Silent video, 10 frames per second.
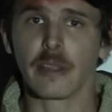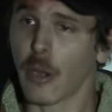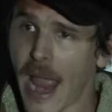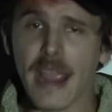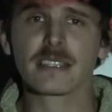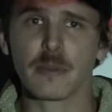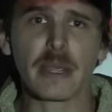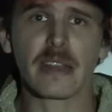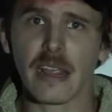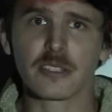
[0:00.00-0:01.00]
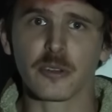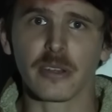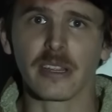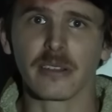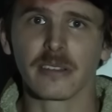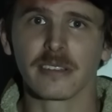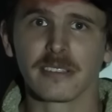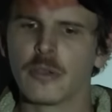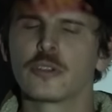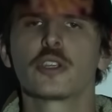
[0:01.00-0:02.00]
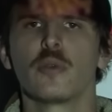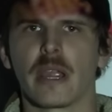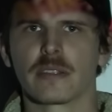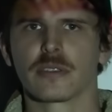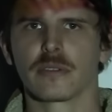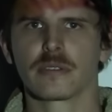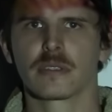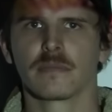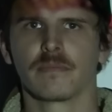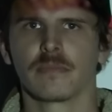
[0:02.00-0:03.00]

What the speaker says: There has to be an answer here. And there are two answers.